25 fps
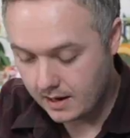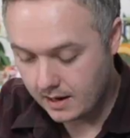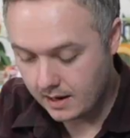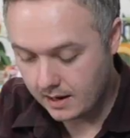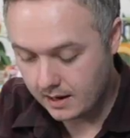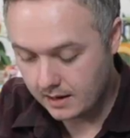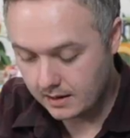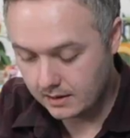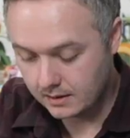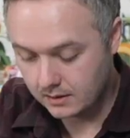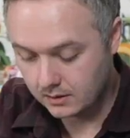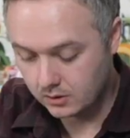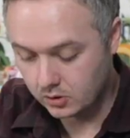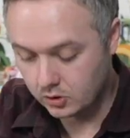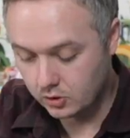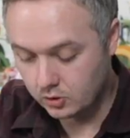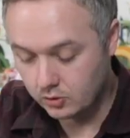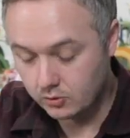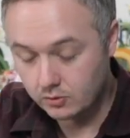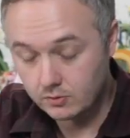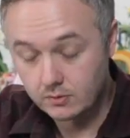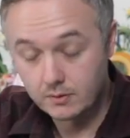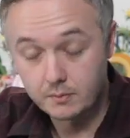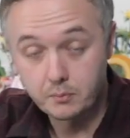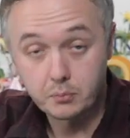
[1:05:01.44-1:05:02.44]
a
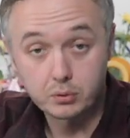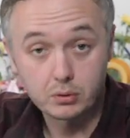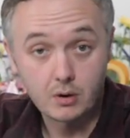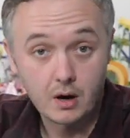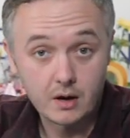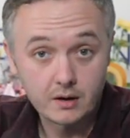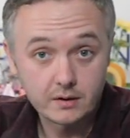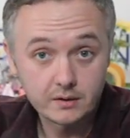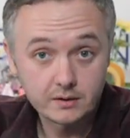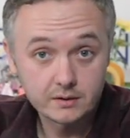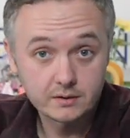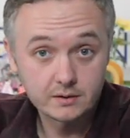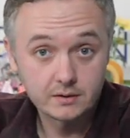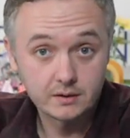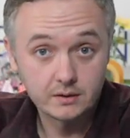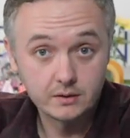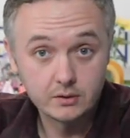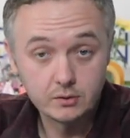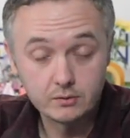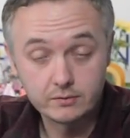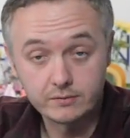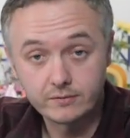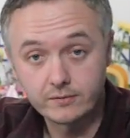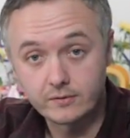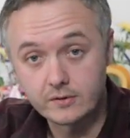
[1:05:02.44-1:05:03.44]
new product, a
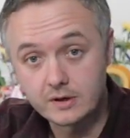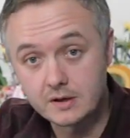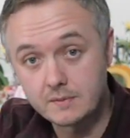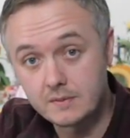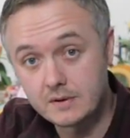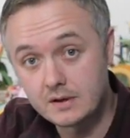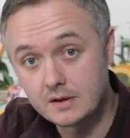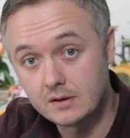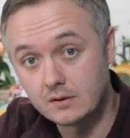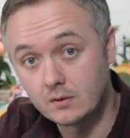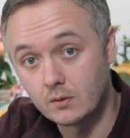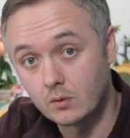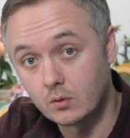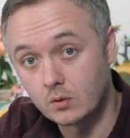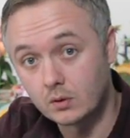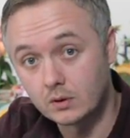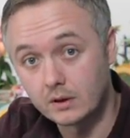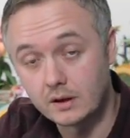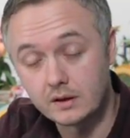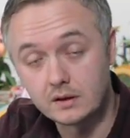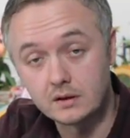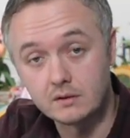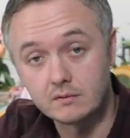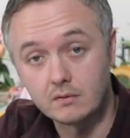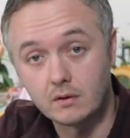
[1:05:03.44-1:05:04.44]
new freebie, or
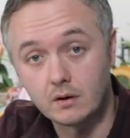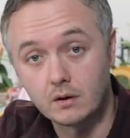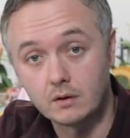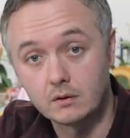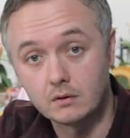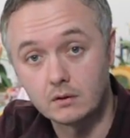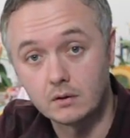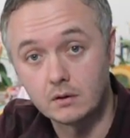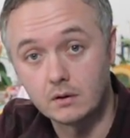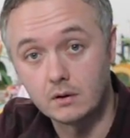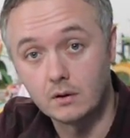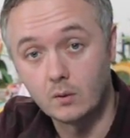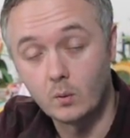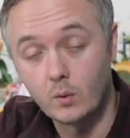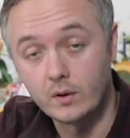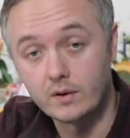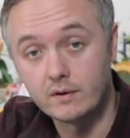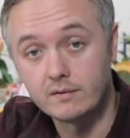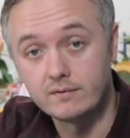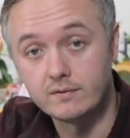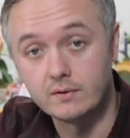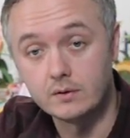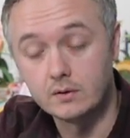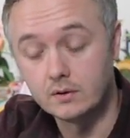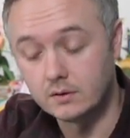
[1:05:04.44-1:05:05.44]
any of our uh,
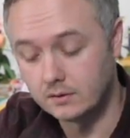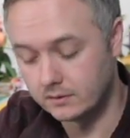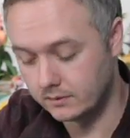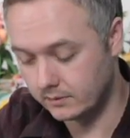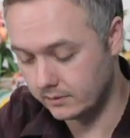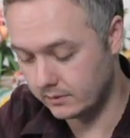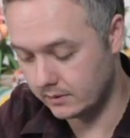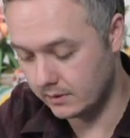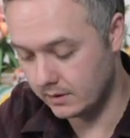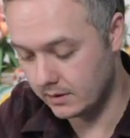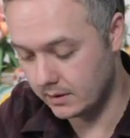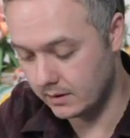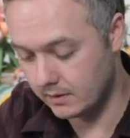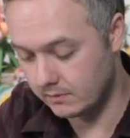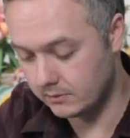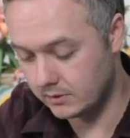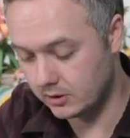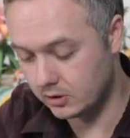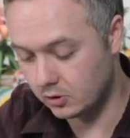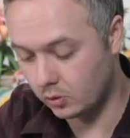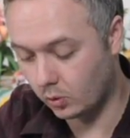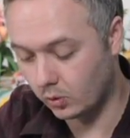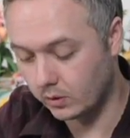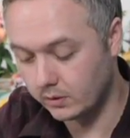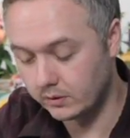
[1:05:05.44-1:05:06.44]
wonderful um,
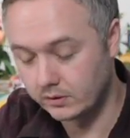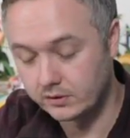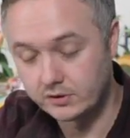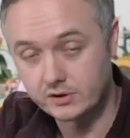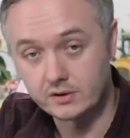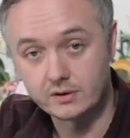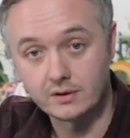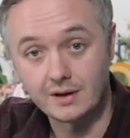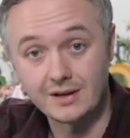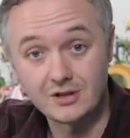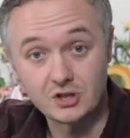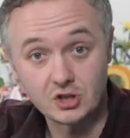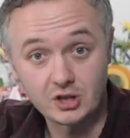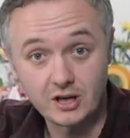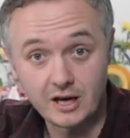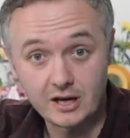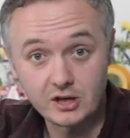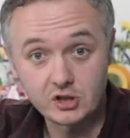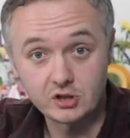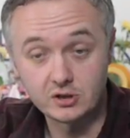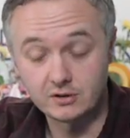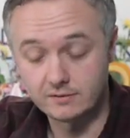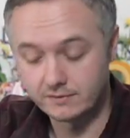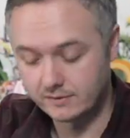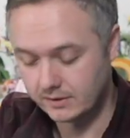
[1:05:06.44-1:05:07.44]
tutorials,
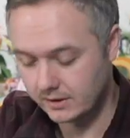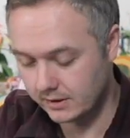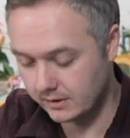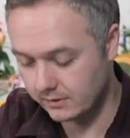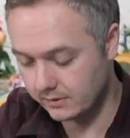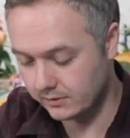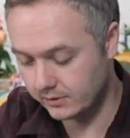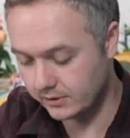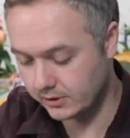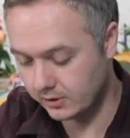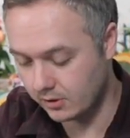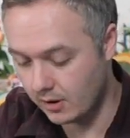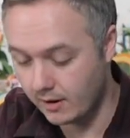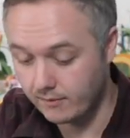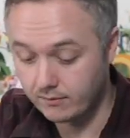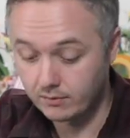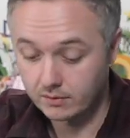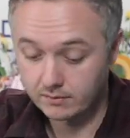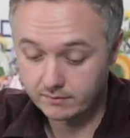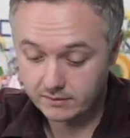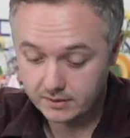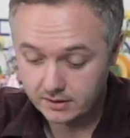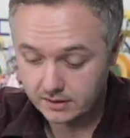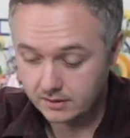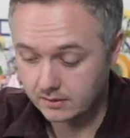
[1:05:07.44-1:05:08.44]
educational videos, software
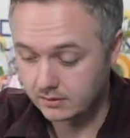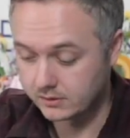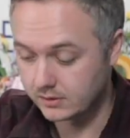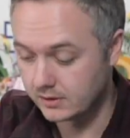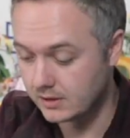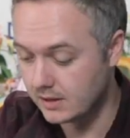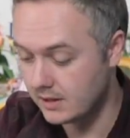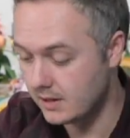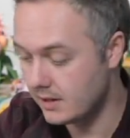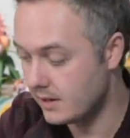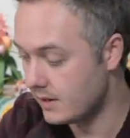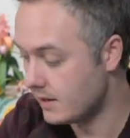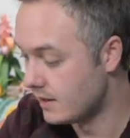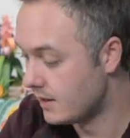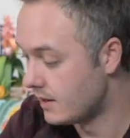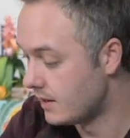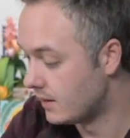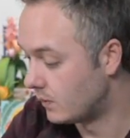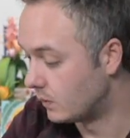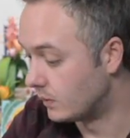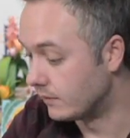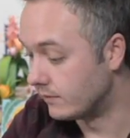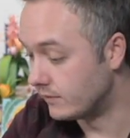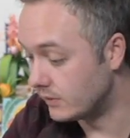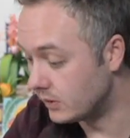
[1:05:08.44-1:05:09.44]
videos,
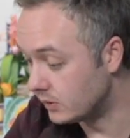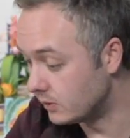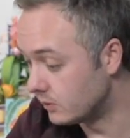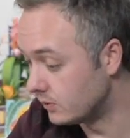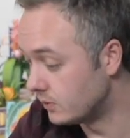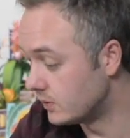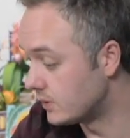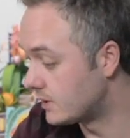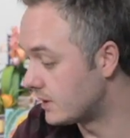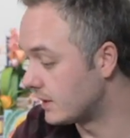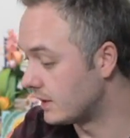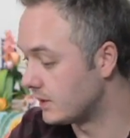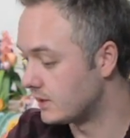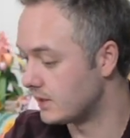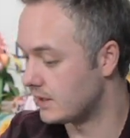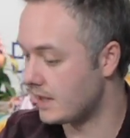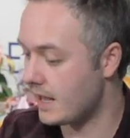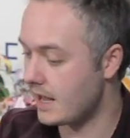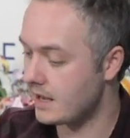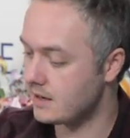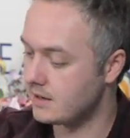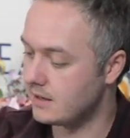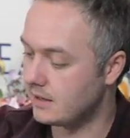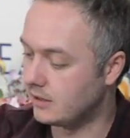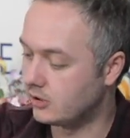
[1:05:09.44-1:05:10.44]
reviews, things of
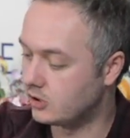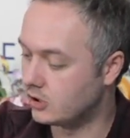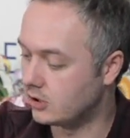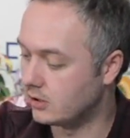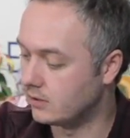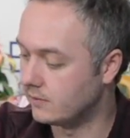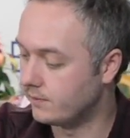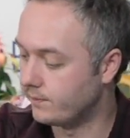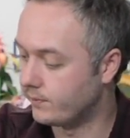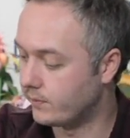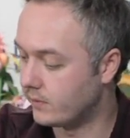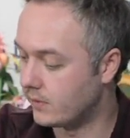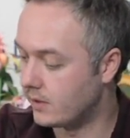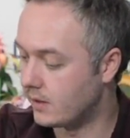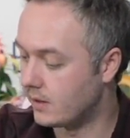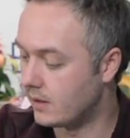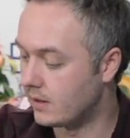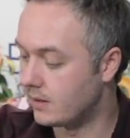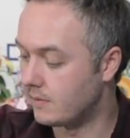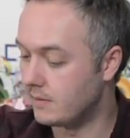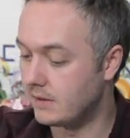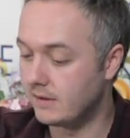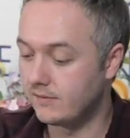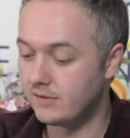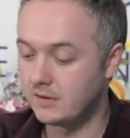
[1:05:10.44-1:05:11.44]
that nature.
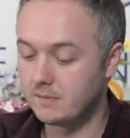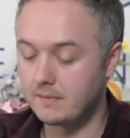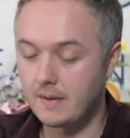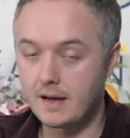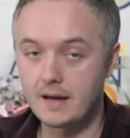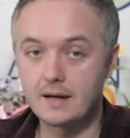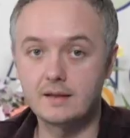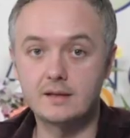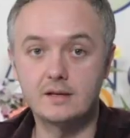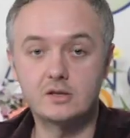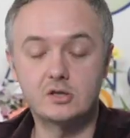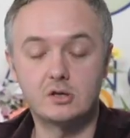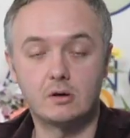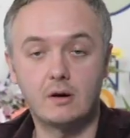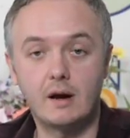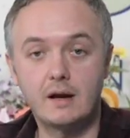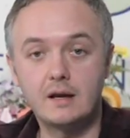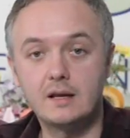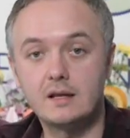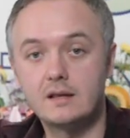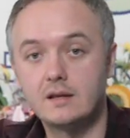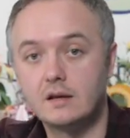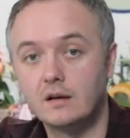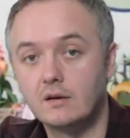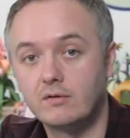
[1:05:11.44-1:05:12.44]
Um, and if you make this or
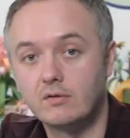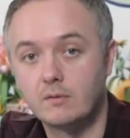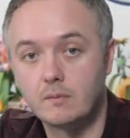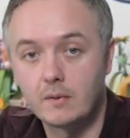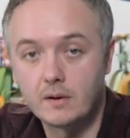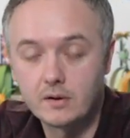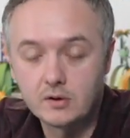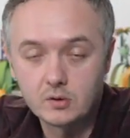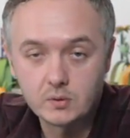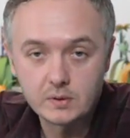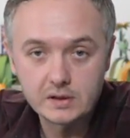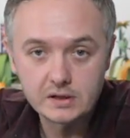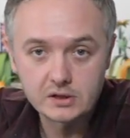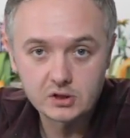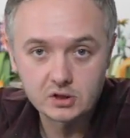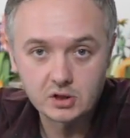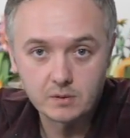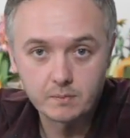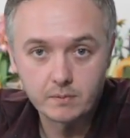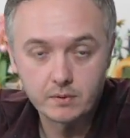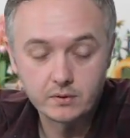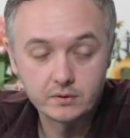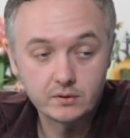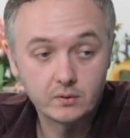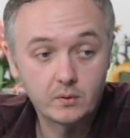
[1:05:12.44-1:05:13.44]
anything from our new Easter
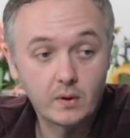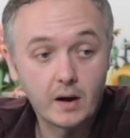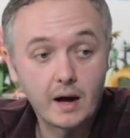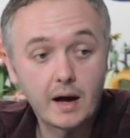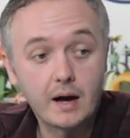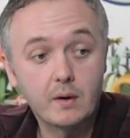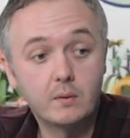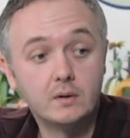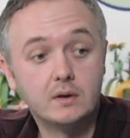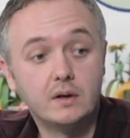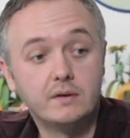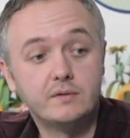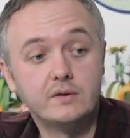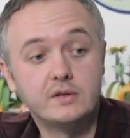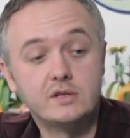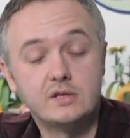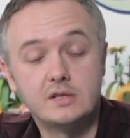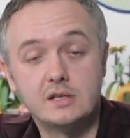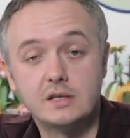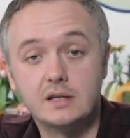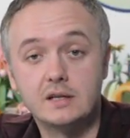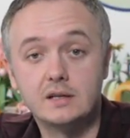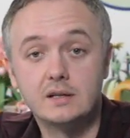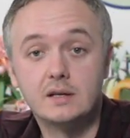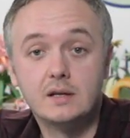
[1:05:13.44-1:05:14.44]
bundle, I would love to
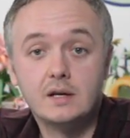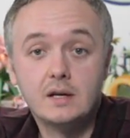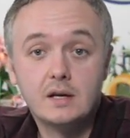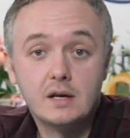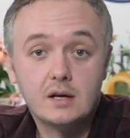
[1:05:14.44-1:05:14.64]
see it.